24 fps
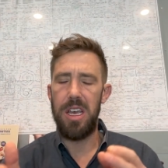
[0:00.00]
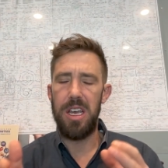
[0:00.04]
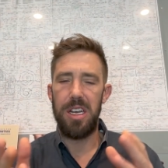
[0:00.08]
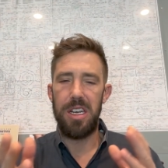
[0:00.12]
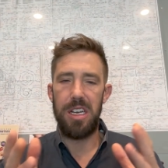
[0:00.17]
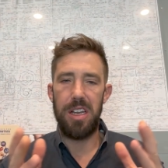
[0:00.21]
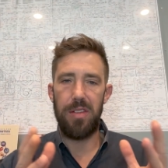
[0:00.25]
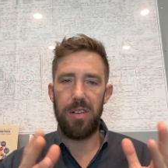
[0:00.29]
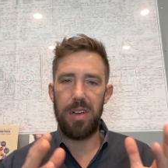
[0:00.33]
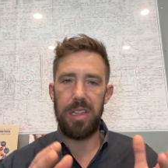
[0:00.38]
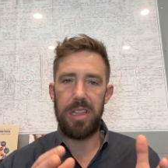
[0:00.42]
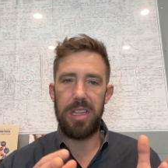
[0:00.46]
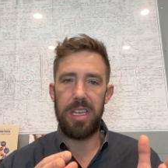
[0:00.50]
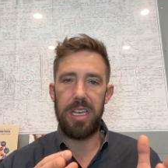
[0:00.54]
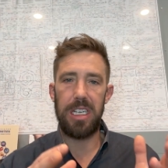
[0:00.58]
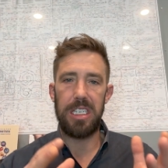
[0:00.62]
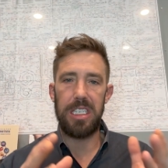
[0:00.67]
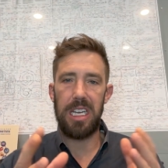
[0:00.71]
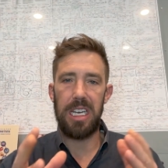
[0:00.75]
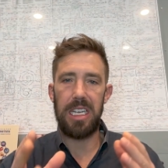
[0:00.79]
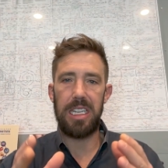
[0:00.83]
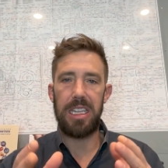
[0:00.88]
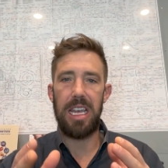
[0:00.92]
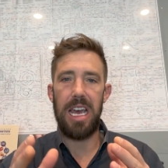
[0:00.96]
different things
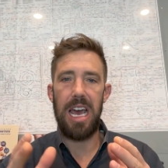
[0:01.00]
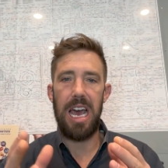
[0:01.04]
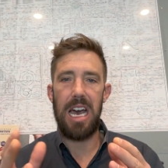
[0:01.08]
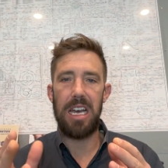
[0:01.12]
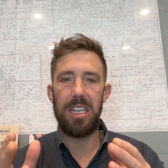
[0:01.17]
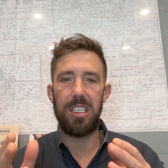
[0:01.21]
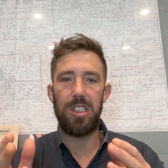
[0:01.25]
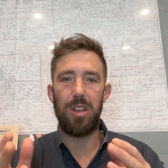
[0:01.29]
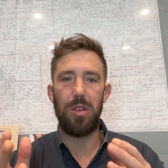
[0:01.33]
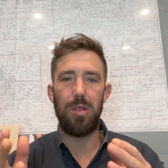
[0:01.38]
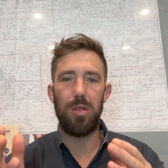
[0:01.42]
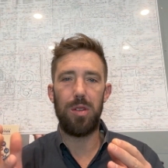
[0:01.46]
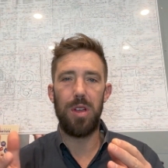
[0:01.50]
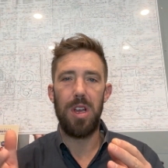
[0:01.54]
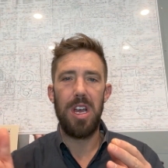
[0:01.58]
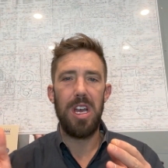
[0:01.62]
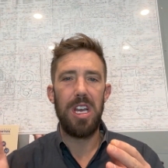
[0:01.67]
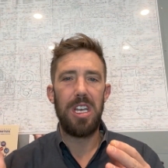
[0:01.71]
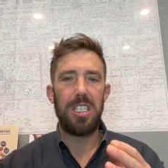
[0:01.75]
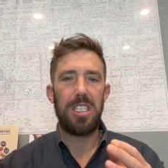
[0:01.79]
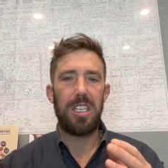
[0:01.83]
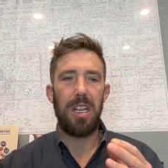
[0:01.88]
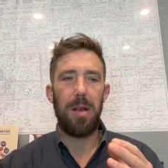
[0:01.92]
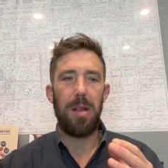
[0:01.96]
like that. So
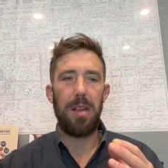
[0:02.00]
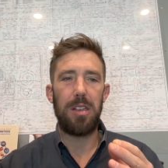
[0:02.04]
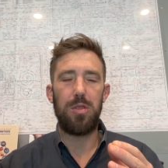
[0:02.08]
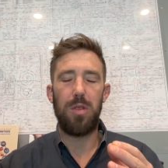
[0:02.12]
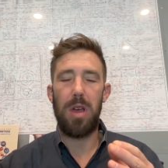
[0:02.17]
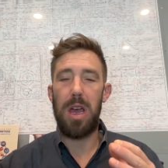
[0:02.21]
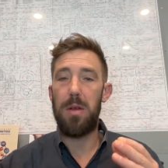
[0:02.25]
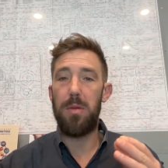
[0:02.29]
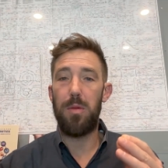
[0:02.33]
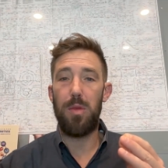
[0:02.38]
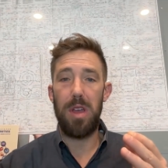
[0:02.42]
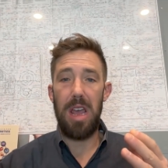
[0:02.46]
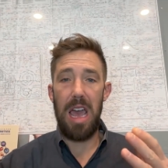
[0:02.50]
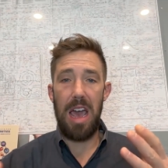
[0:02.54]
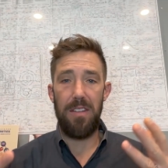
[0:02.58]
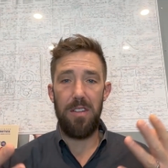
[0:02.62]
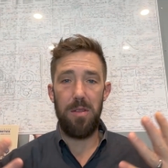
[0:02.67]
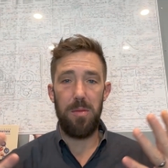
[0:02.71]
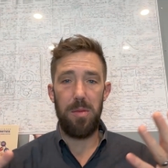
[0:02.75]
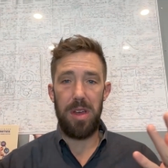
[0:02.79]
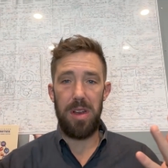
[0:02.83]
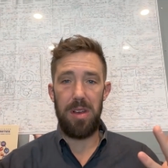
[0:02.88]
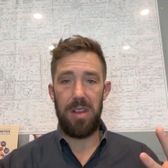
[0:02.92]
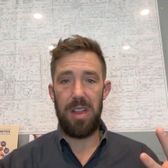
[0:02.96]
sometimes, and we
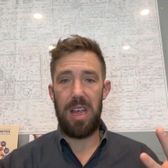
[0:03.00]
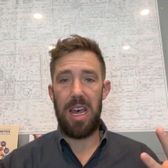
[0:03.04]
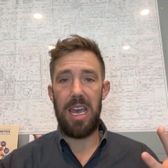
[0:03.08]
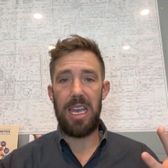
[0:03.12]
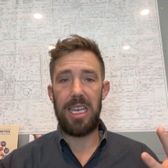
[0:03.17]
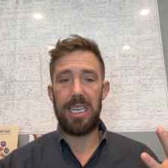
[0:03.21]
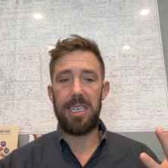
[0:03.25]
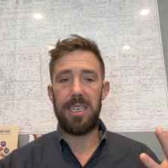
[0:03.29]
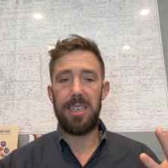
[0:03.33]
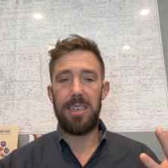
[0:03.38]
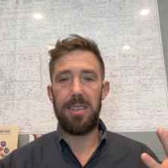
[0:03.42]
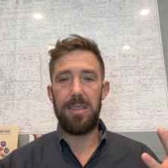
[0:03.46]
haven't been like